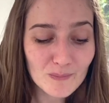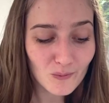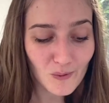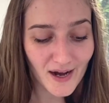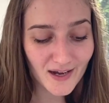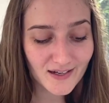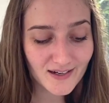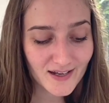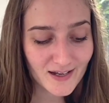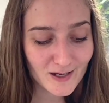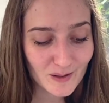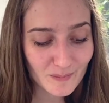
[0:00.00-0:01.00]
white,
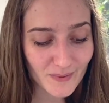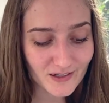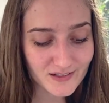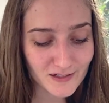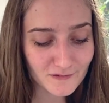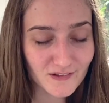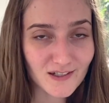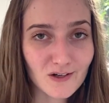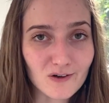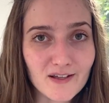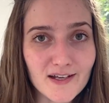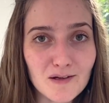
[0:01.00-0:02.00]
but definitely
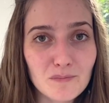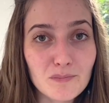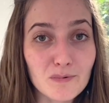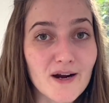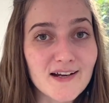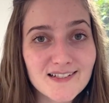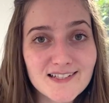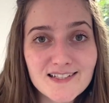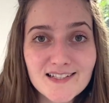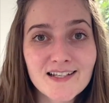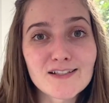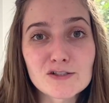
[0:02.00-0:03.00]
not like a
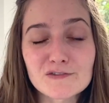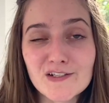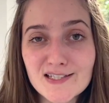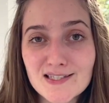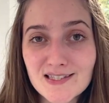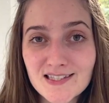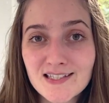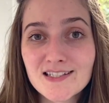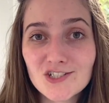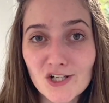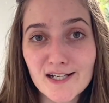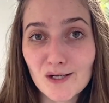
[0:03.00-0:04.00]
bright in-your-face
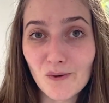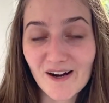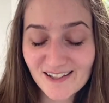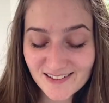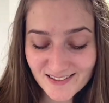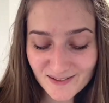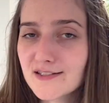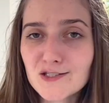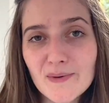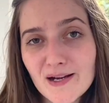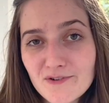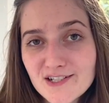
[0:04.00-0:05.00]
shiny white. So
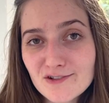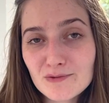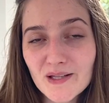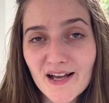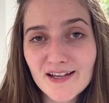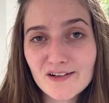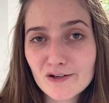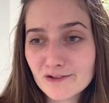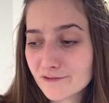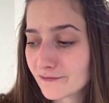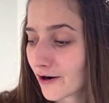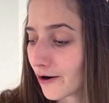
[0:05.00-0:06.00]
my original plan
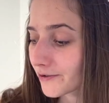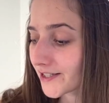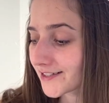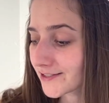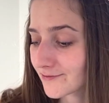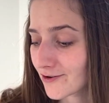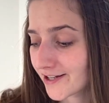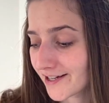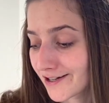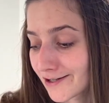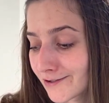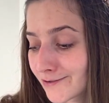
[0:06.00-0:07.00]
of holding the
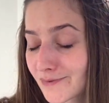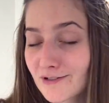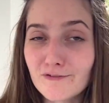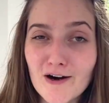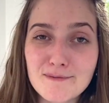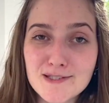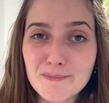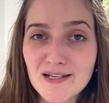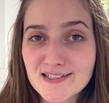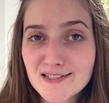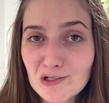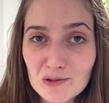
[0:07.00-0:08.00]
Devonia with a
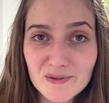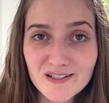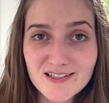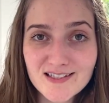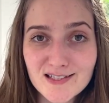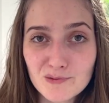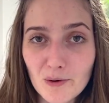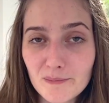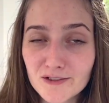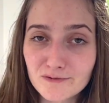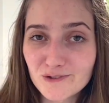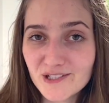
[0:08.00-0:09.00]
Fyberspates Cumulus is
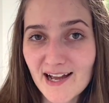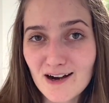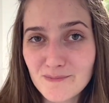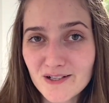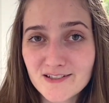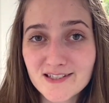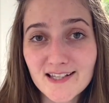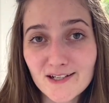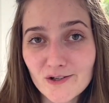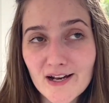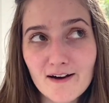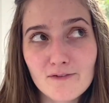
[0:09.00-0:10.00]
probably ruled out because they
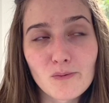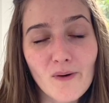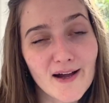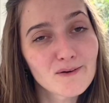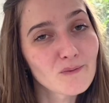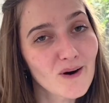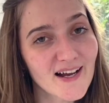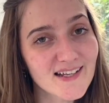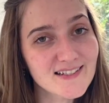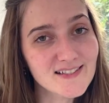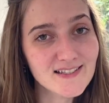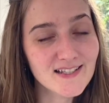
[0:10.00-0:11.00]
don't have a
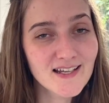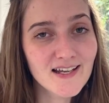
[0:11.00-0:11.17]
white